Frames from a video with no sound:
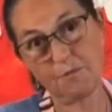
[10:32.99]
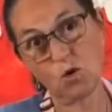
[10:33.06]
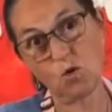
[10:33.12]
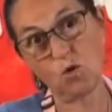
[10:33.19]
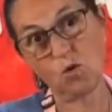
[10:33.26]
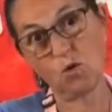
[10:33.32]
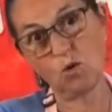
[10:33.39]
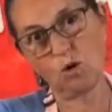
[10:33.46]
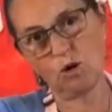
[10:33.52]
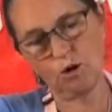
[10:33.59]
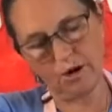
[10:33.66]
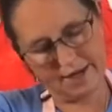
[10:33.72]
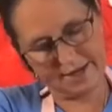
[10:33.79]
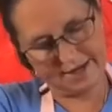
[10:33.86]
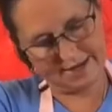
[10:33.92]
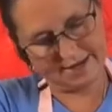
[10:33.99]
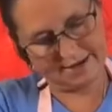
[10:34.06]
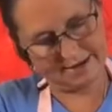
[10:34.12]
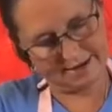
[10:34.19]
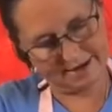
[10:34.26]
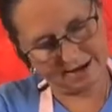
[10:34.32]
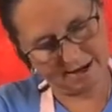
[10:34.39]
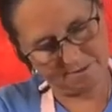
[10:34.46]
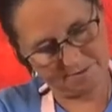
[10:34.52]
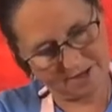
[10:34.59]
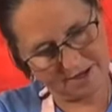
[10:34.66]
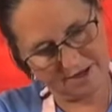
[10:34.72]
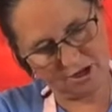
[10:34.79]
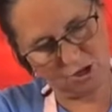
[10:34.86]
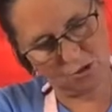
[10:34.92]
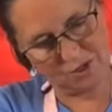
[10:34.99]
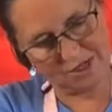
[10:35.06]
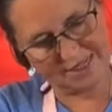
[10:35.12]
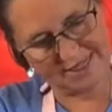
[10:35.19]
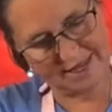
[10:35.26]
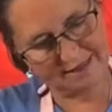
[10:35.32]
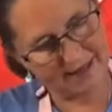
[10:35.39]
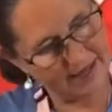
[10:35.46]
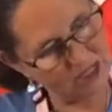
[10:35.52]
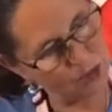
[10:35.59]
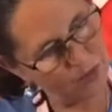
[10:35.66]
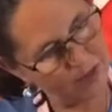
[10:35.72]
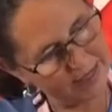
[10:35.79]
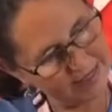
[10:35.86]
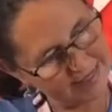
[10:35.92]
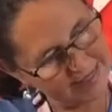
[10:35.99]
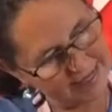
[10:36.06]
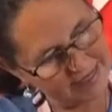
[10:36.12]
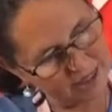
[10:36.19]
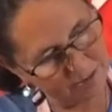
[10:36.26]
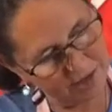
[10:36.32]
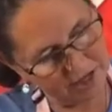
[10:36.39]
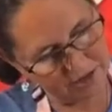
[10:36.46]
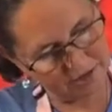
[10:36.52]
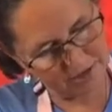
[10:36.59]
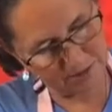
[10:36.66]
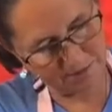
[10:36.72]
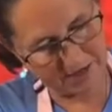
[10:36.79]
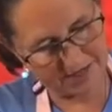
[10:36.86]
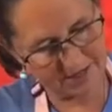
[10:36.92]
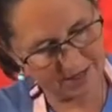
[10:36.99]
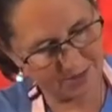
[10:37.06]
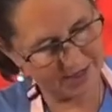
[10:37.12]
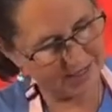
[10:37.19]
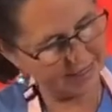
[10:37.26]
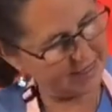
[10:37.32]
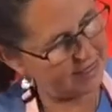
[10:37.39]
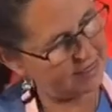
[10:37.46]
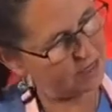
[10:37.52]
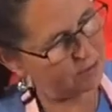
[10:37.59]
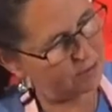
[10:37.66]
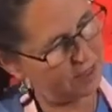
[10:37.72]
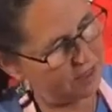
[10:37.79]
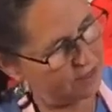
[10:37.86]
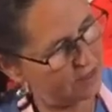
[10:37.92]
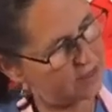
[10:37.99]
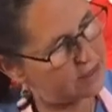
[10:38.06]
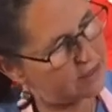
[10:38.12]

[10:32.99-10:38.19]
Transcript: or in, you would say that 20 centimeters by 20 centimeters,